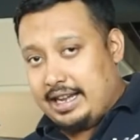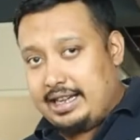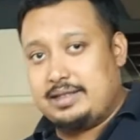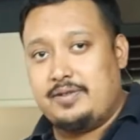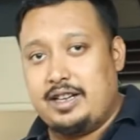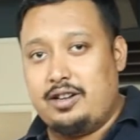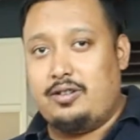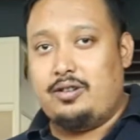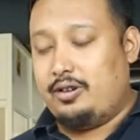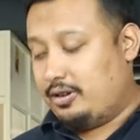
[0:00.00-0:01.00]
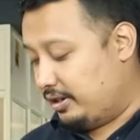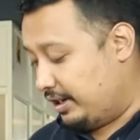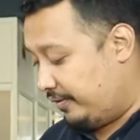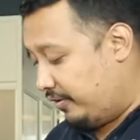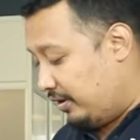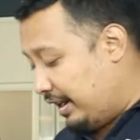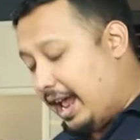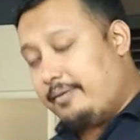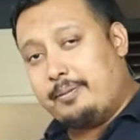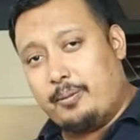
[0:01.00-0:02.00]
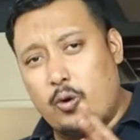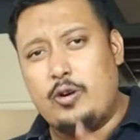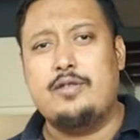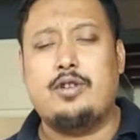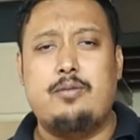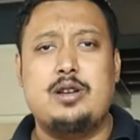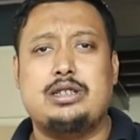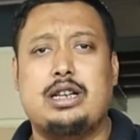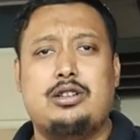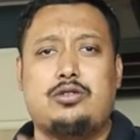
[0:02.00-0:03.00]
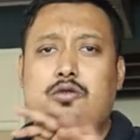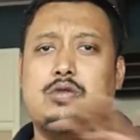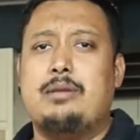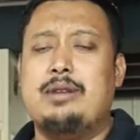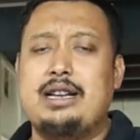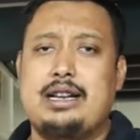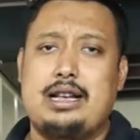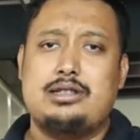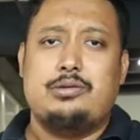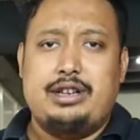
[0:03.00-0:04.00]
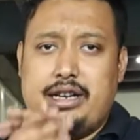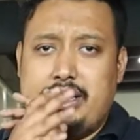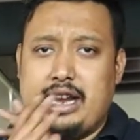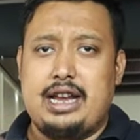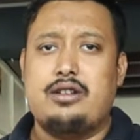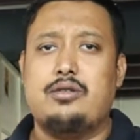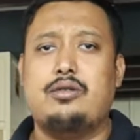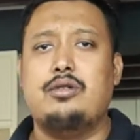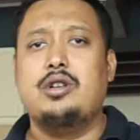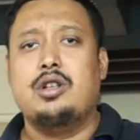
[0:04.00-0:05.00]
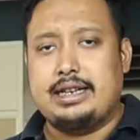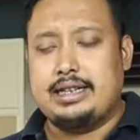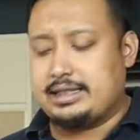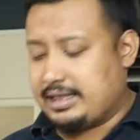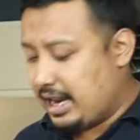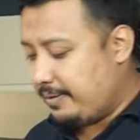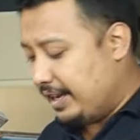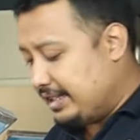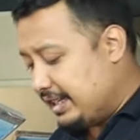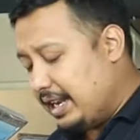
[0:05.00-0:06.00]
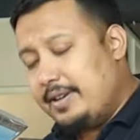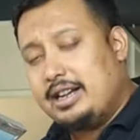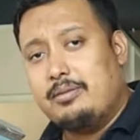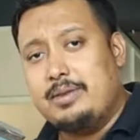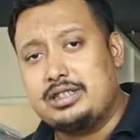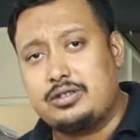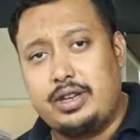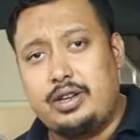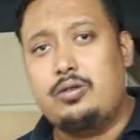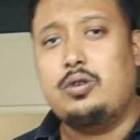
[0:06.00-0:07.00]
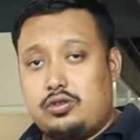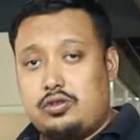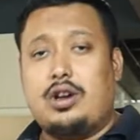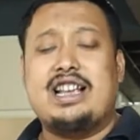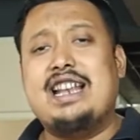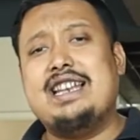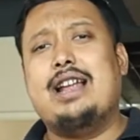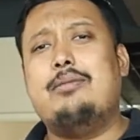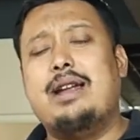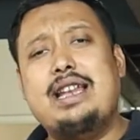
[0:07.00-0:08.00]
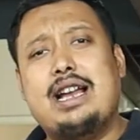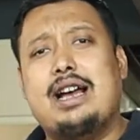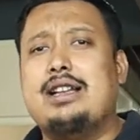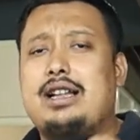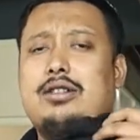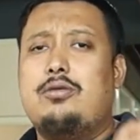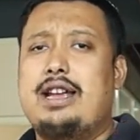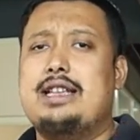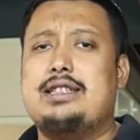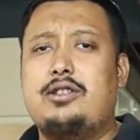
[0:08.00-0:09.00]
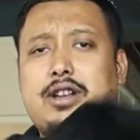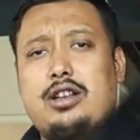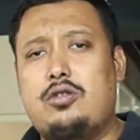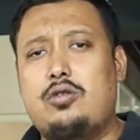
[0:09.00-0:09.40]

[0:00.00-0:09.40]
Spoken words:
this video, if you have more information, do comment us. We'll try to describe each and every comments to you. So guys, and there are many other ways you can